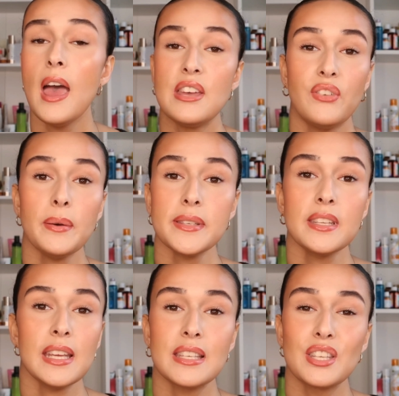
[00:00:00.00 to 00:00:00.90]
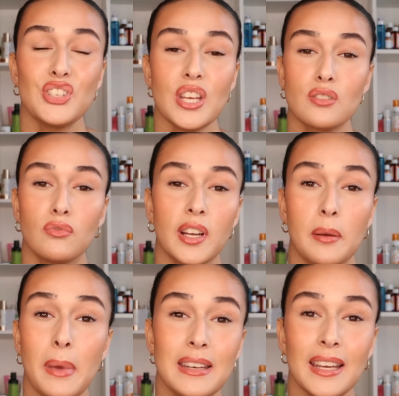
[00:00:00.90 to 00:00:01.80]
If I was to suggest
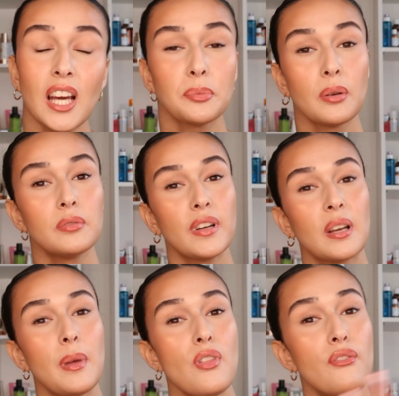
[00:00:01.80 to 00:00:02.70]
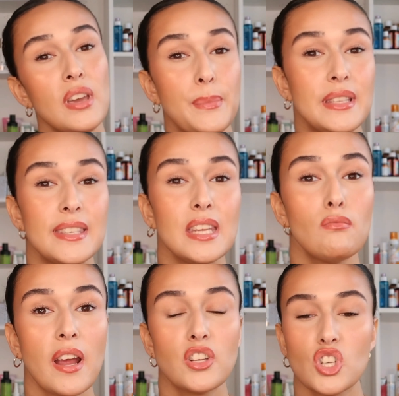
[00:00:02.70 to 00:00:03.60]
recommending, I'd probably recommend the Vitamin C
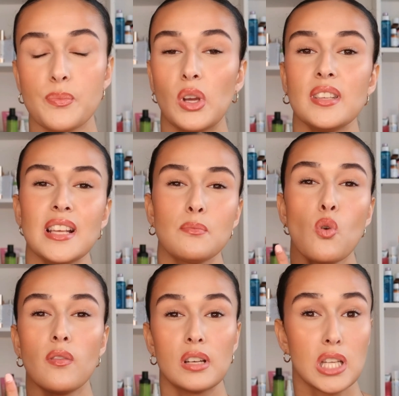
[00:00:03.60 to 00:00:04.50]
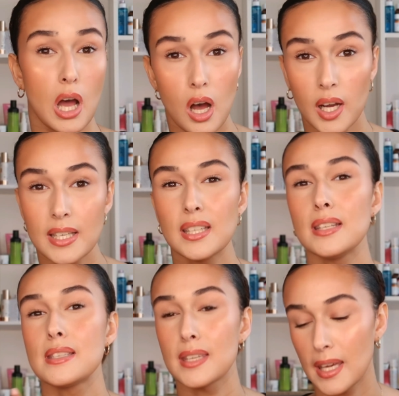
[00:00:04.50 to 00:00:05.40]
range, just because that's more of a
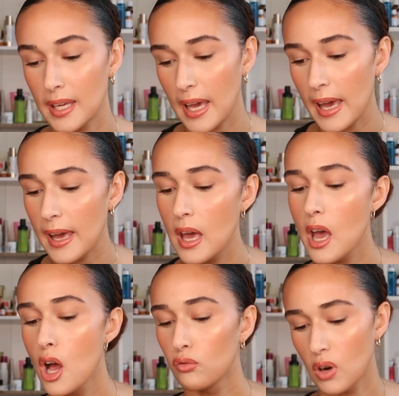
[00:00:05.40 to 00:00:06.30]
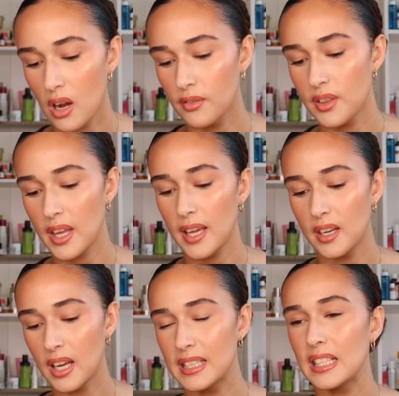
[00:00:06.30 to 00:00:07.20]
targeted skincare rather
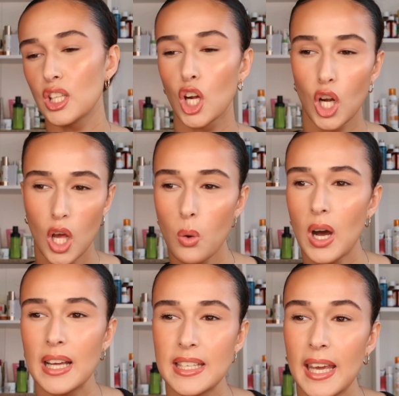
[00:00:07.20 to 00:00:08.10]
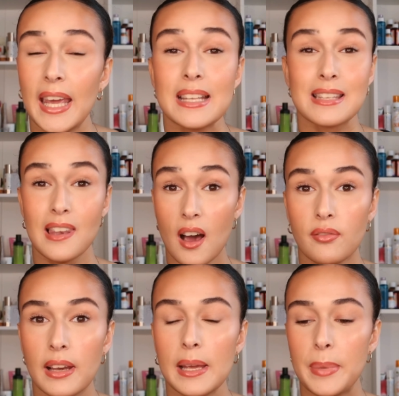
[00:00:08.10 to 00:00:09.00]
than, I think, the glow idea. It's
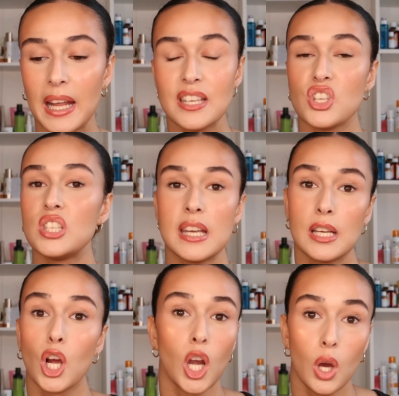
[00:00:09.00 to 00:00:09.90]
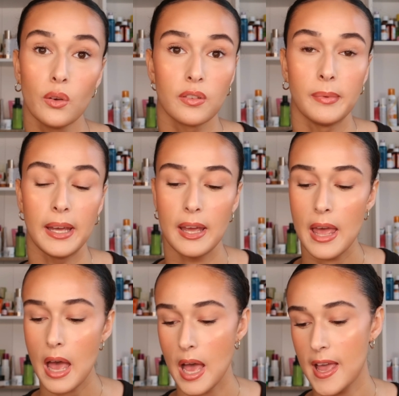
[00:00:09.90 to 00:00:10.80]
lovely, but I just didn't glow from it.
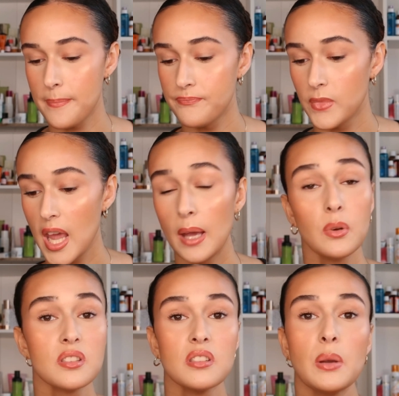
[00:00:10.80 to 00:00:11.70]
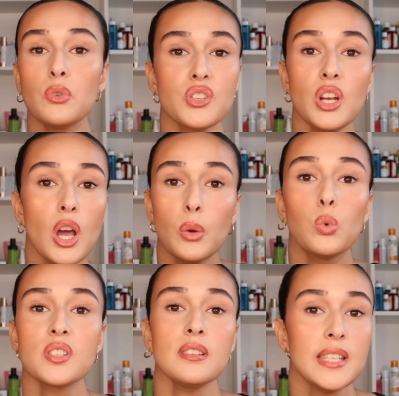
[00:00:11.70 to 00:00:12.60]
It
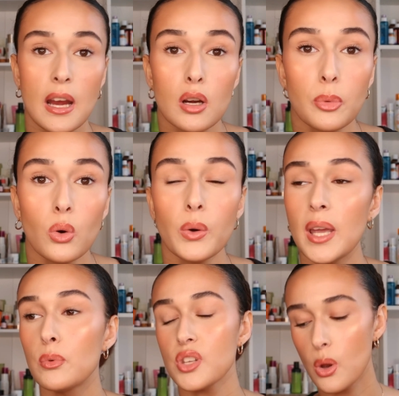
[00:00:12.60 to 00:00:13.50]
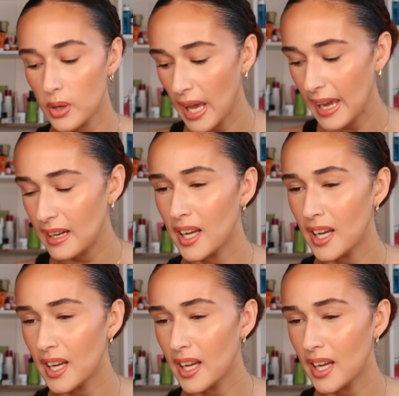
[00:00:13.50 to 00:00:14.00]
wasn't terrible. It was okay.